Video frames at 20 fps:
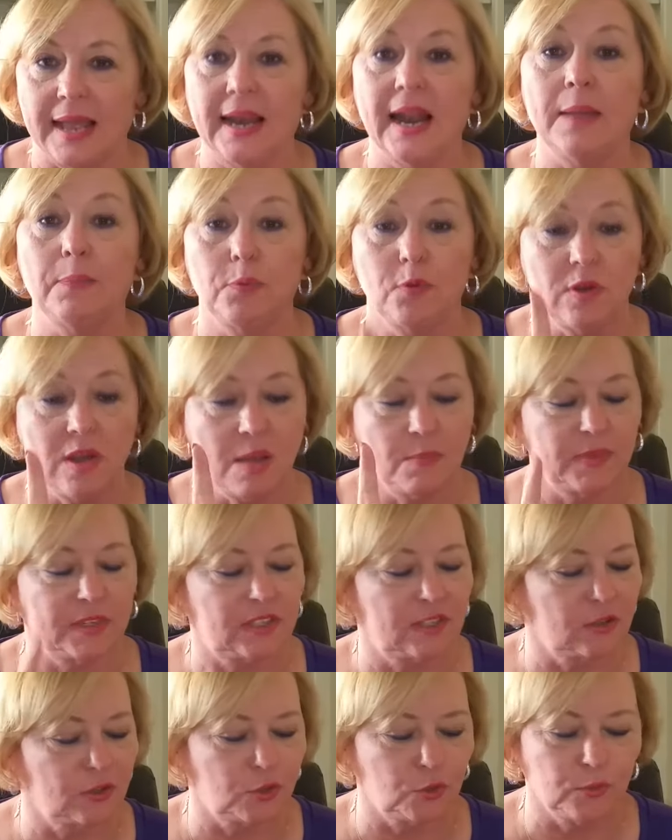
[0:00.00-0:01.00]
And I
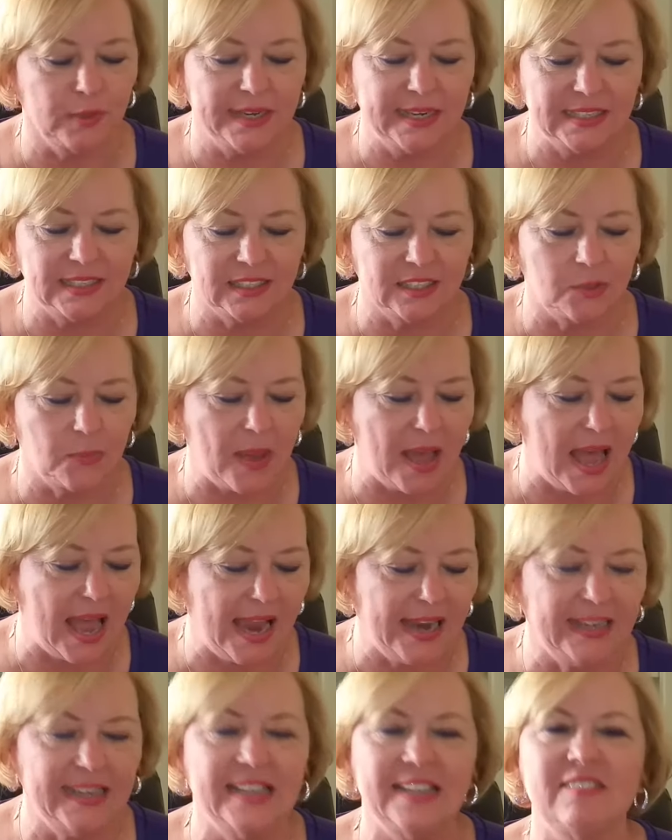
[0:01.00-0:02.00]
promise there's reasons
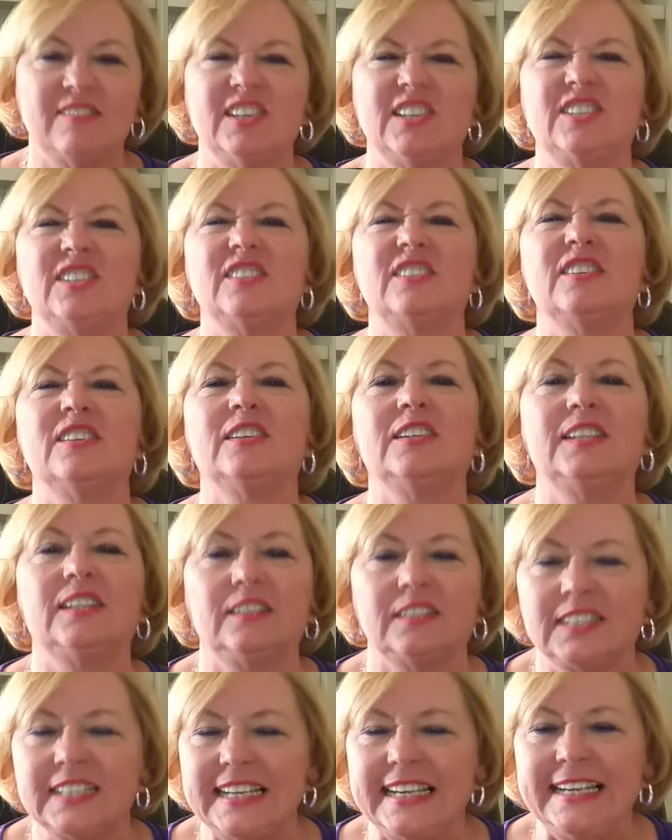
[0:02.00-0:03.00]
behind it. This is the
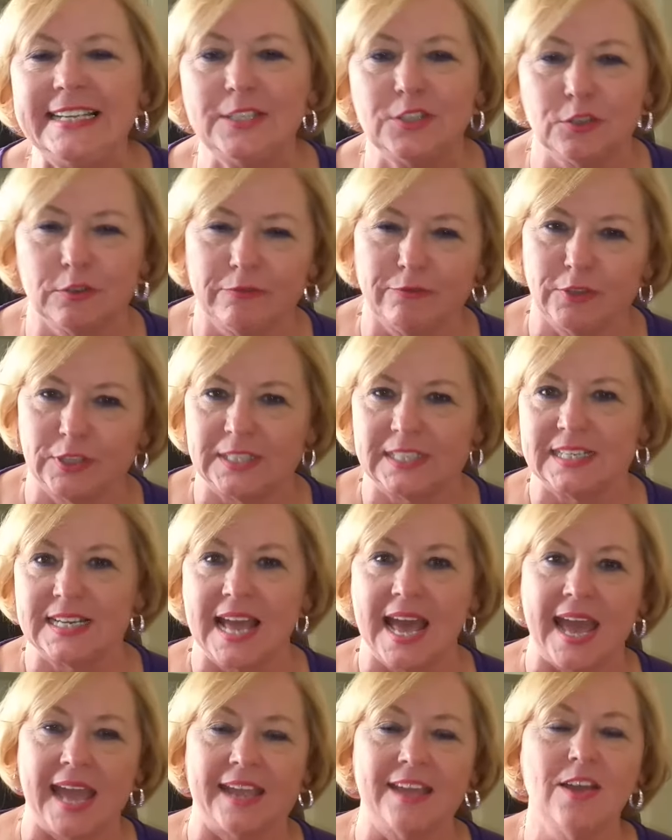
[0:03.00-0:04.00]
little teaser for
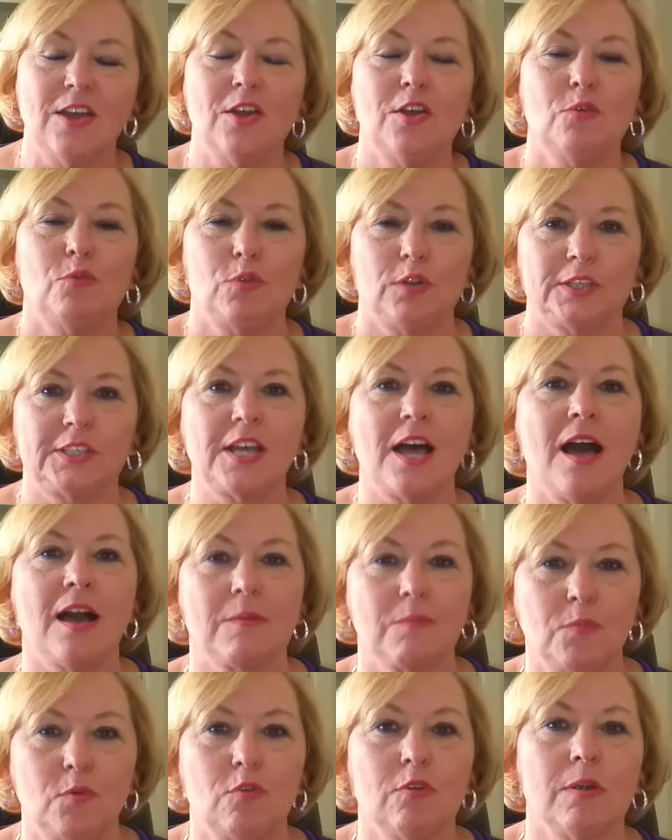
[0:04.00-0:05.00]
today. We'll
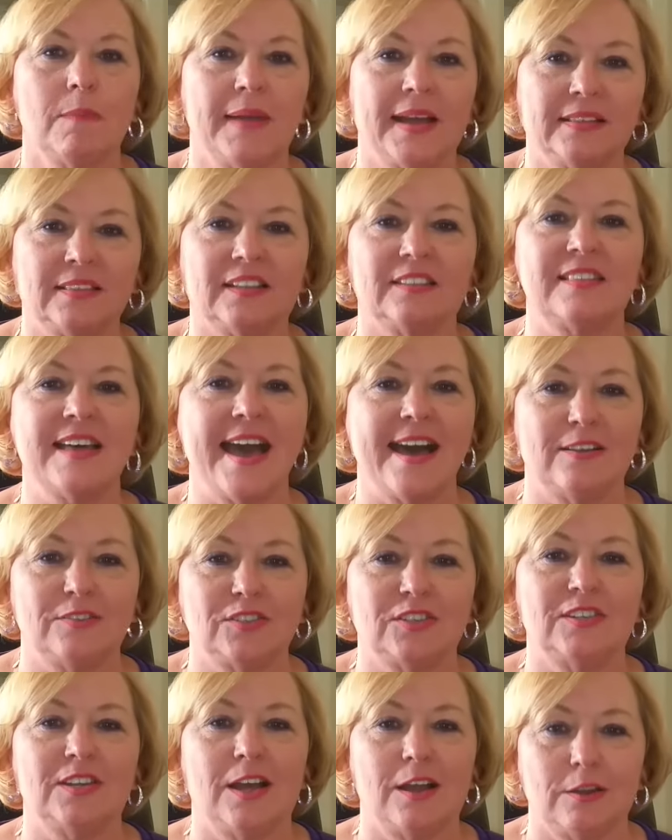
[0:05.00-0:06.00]
talk more about the
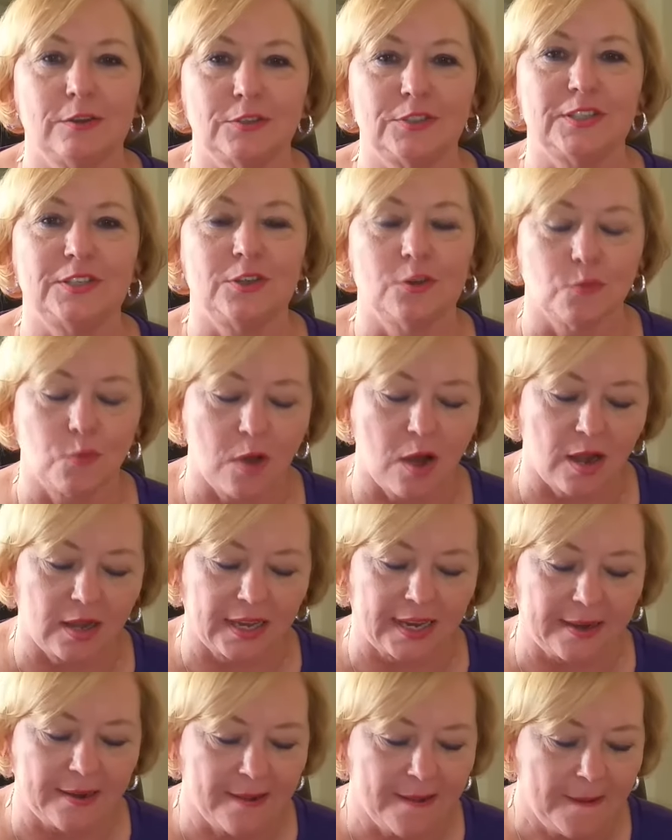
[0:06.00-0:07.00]
$1,000 in your
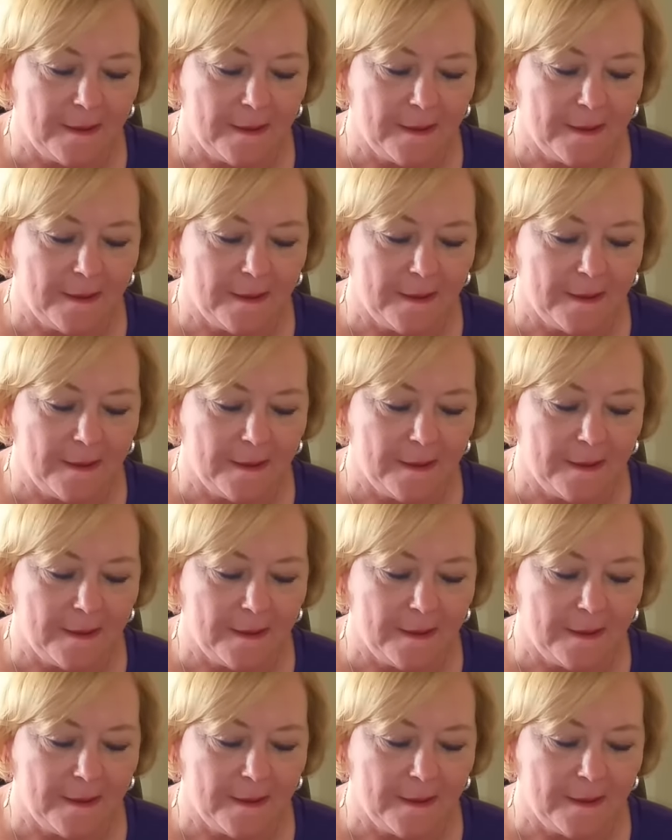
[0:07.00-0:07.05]
wallet.